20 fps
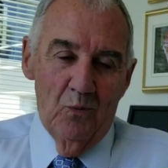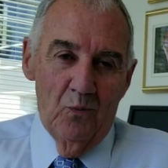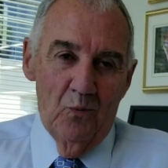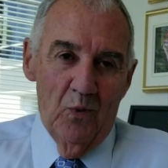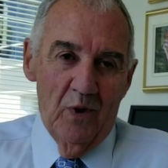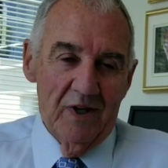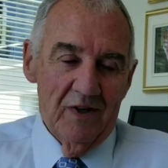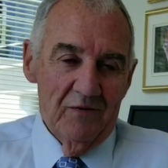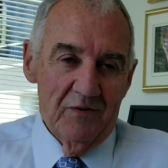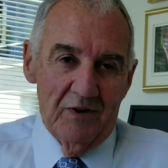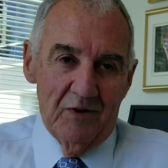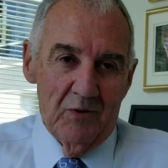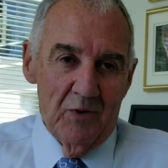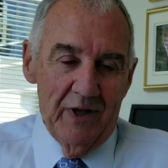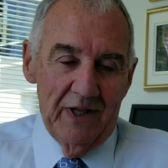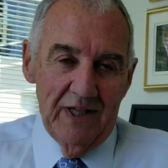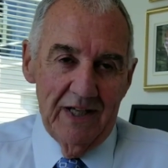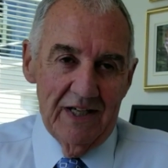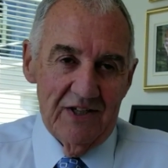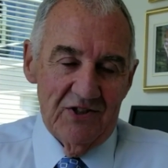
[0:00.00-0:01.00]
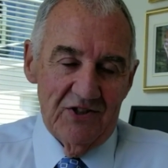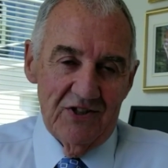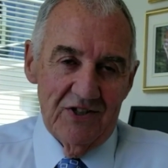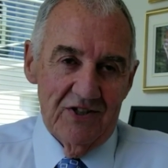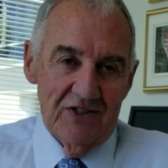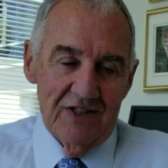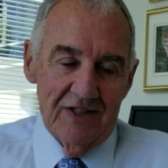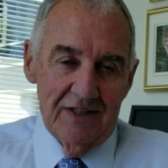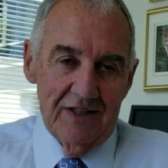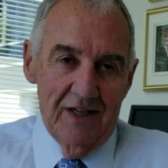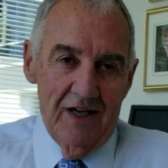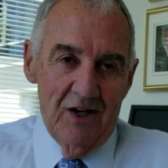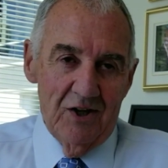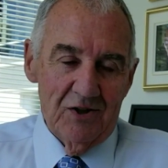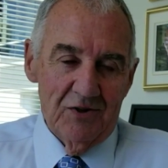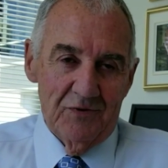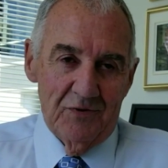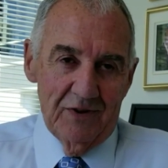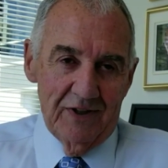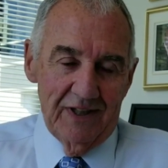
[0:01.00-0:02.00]
one of the great lessons at
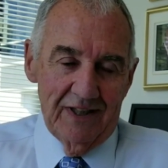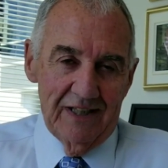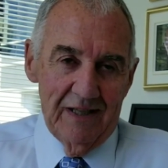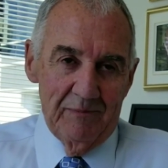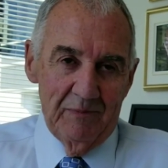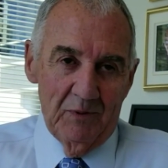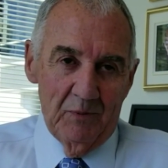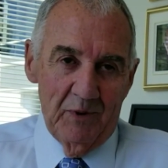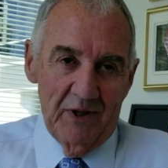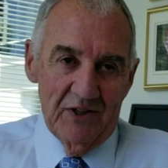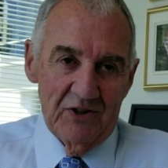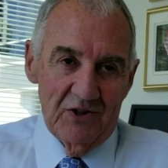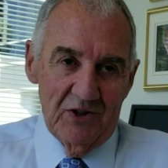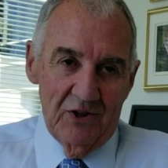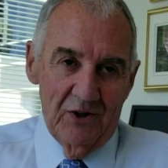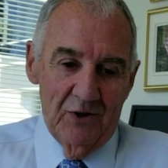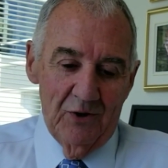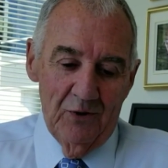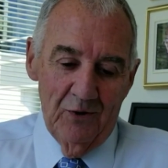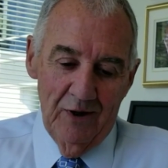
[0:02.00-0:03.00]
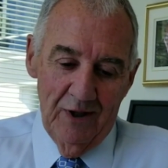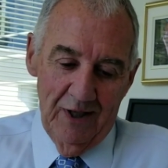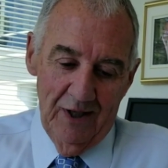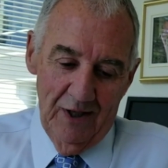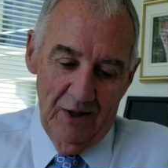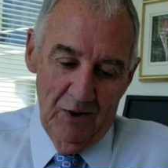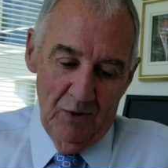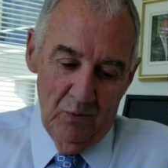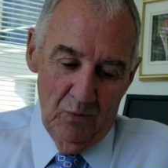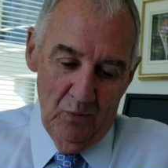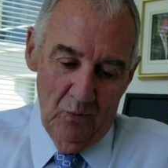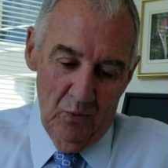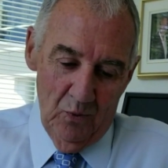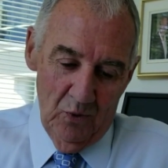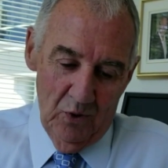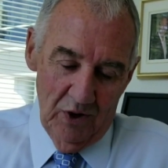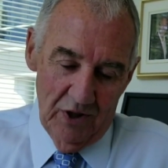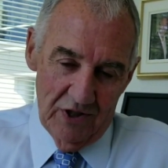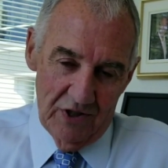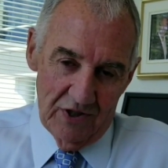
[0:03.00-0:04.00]
Oxford a couple of weeks ago
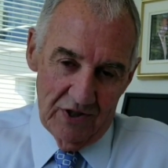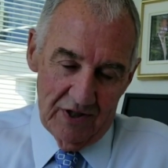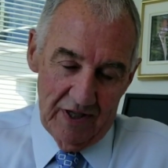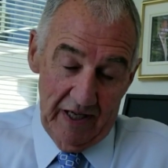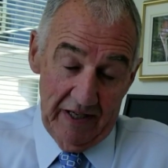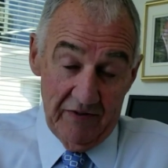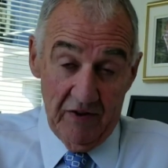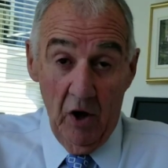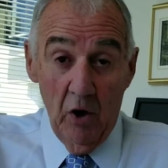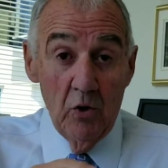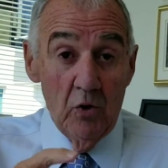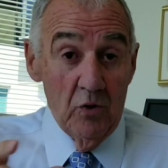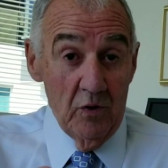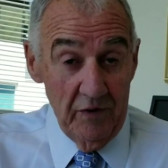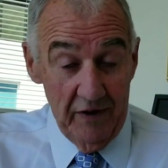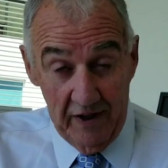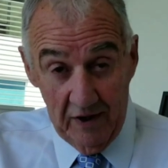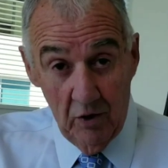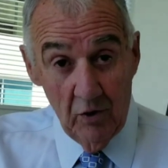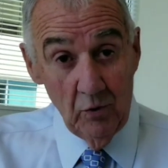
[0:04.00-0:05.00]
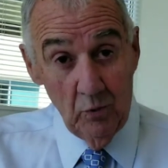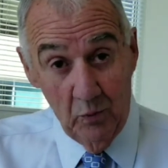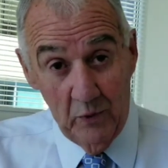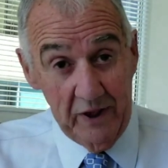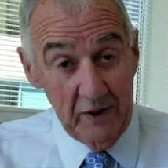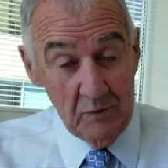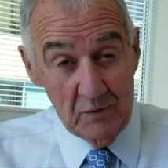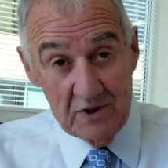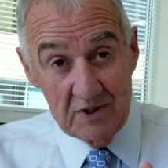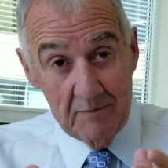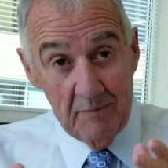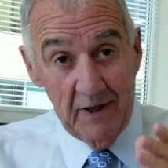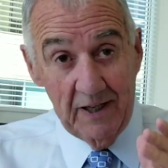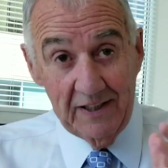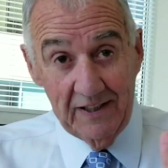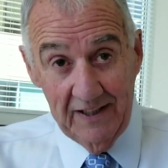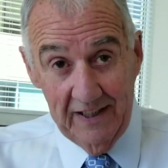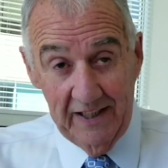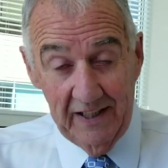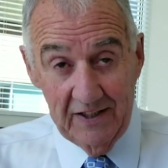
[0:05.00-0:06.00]
was, and the whole the whole week was
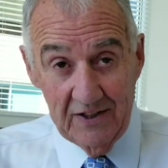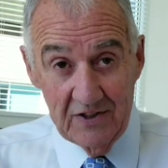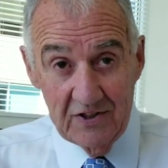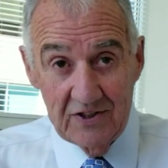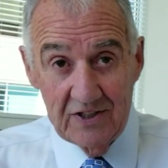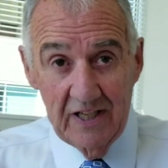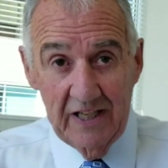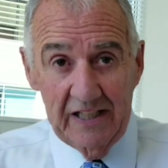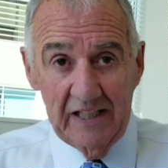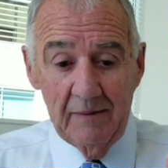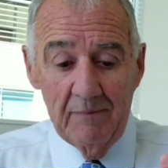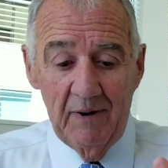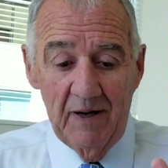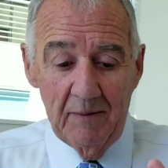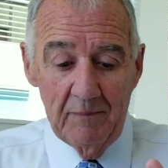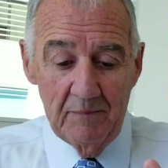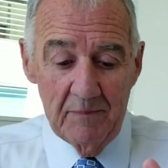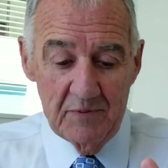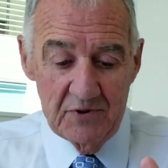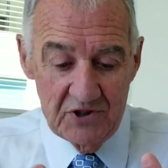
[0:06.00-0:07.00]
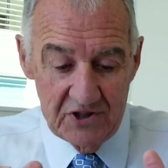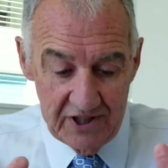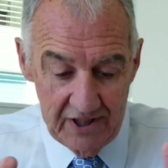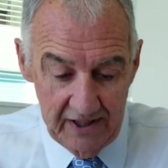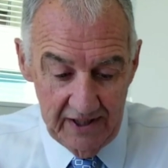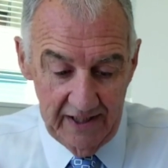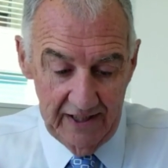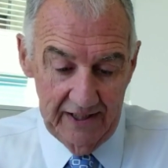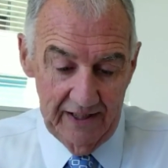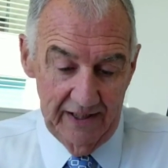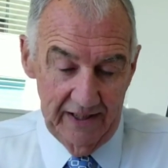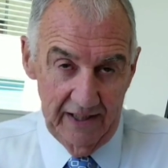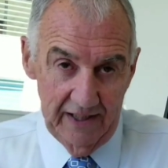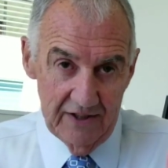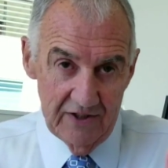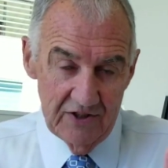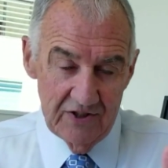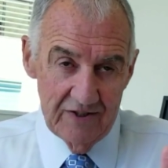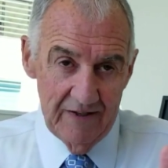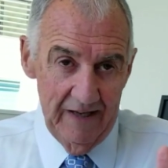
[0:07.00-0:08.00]
about leaders and about senior
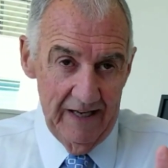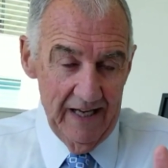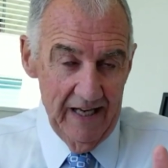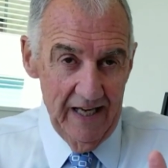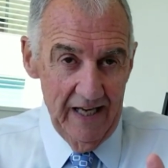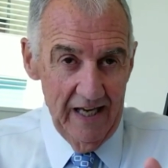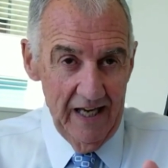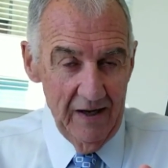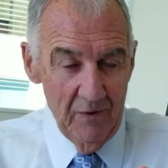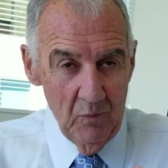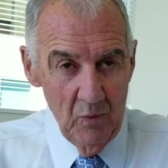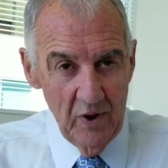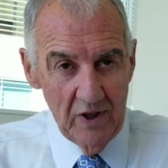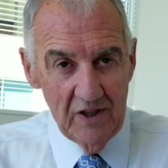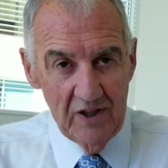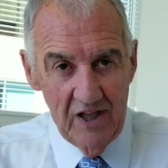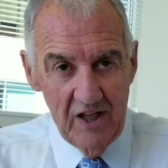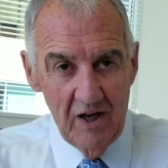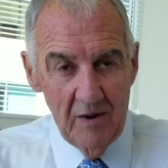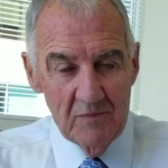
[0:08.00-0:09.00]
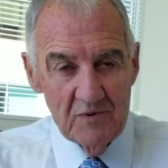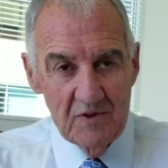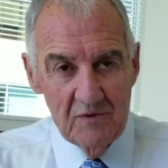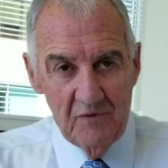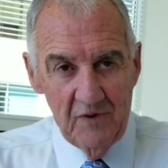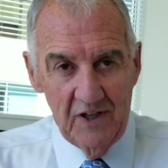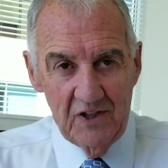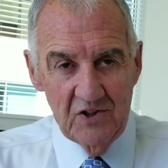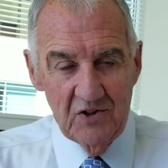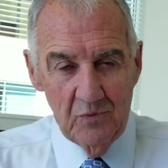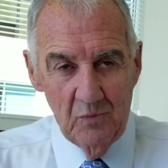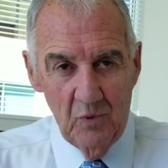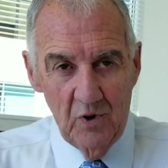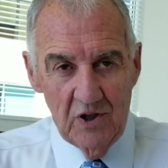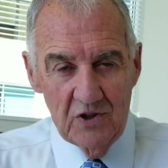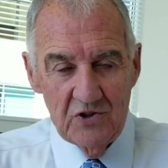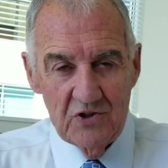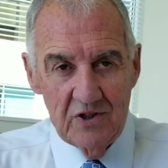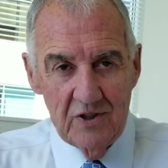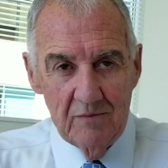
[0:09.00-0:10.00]
leaders, and one of the observation
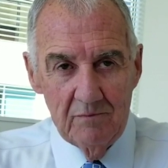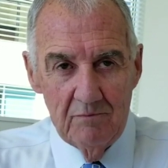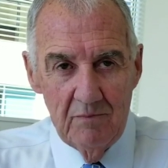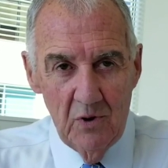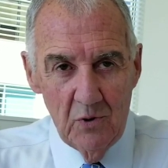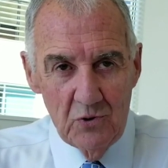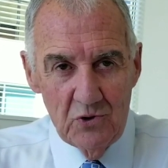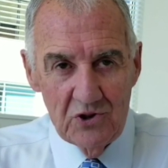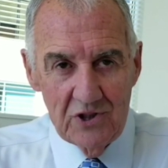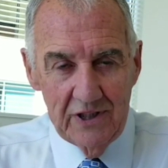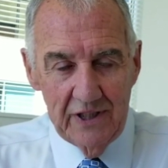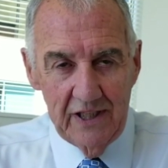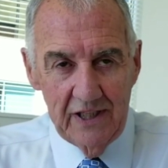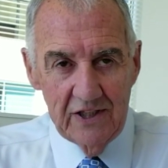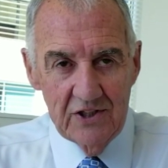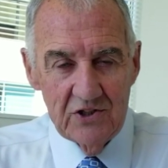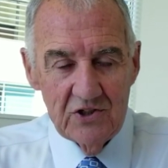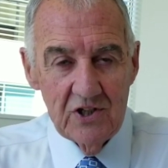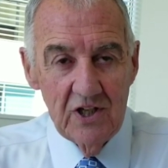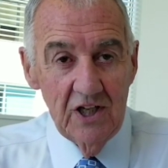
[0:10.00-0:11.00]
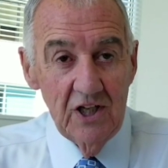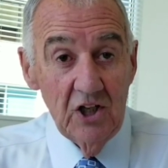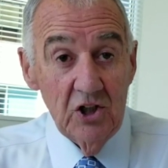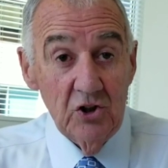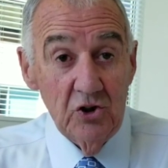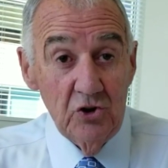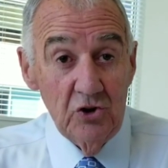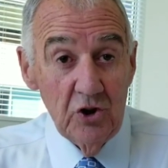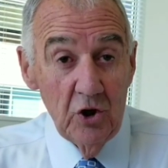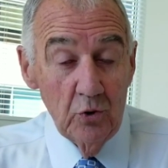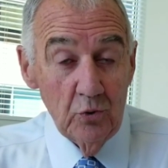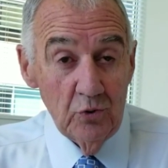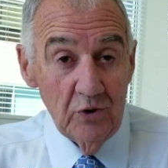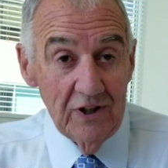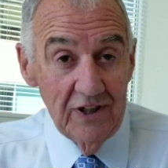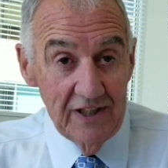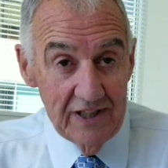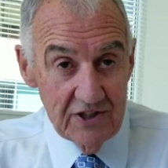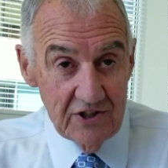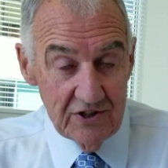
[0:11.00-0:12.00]
was that most leaders
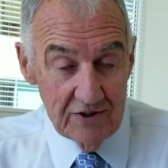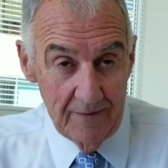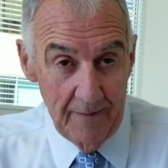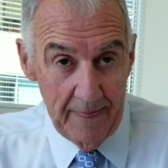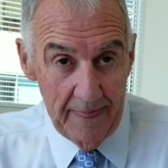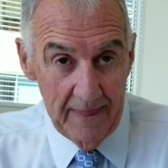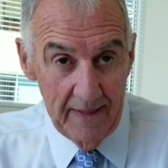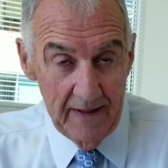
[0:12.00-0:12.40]
don't listen,